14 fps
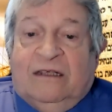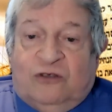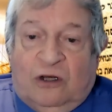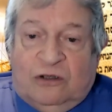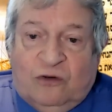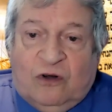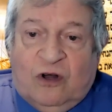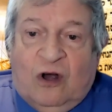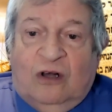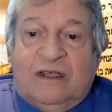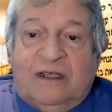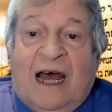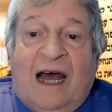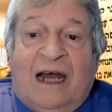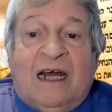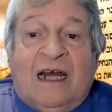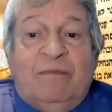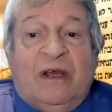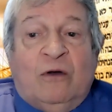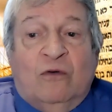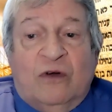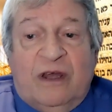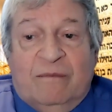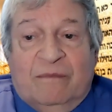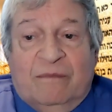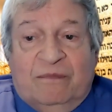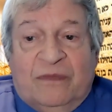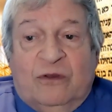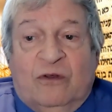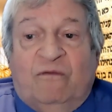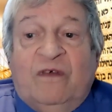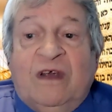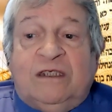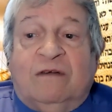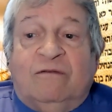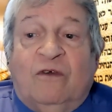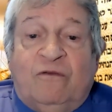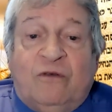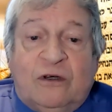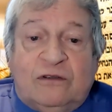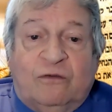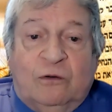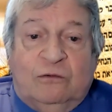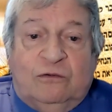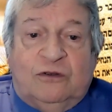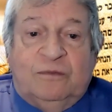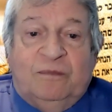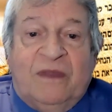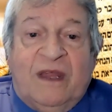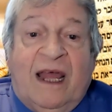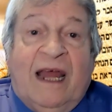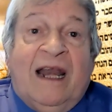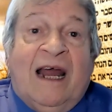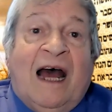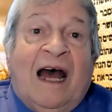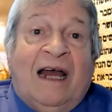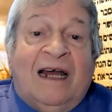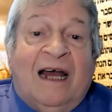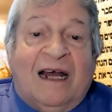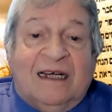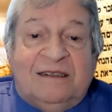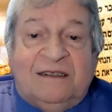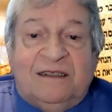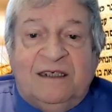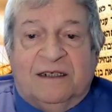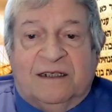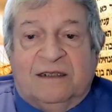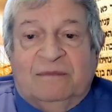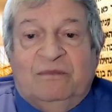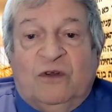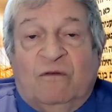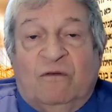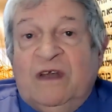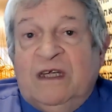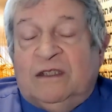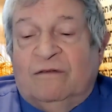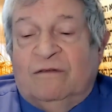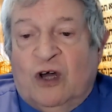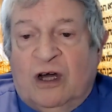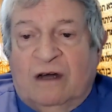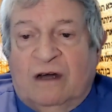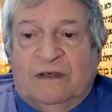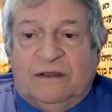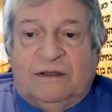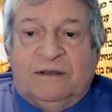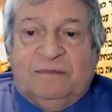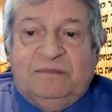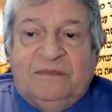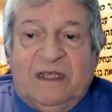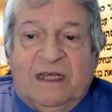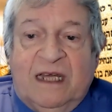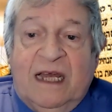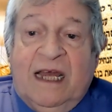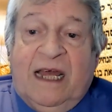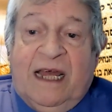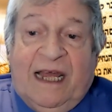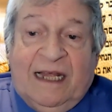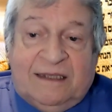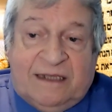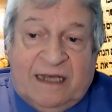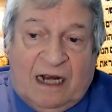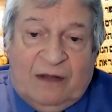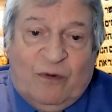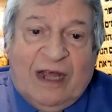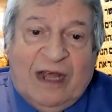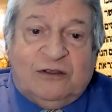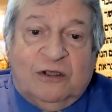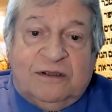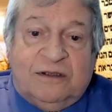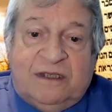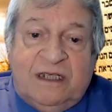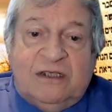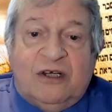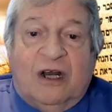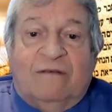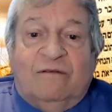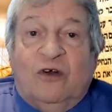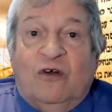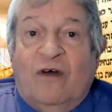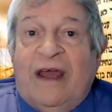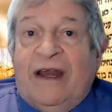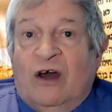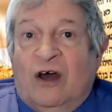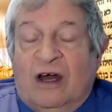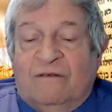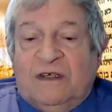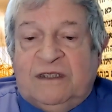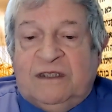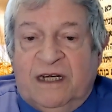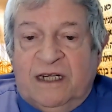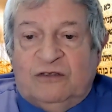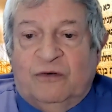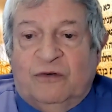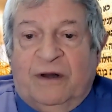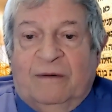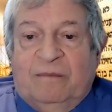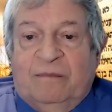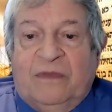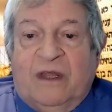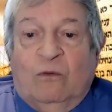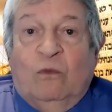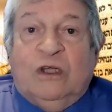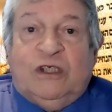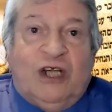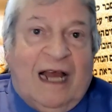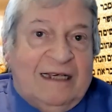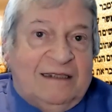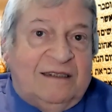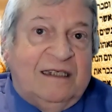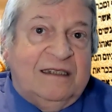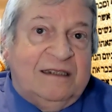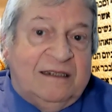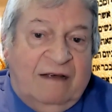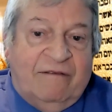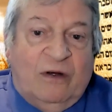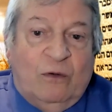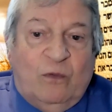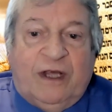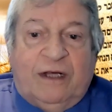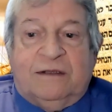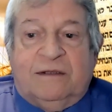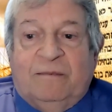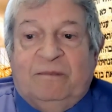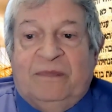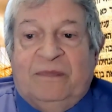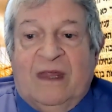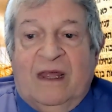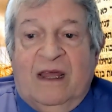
It's also called Hag HaBikurim, the feast of the first fruits, and Hag HaKatzir, the feast of the harvest. It celebrates the season of the grain harvest in Israel, which lasted seven weeks.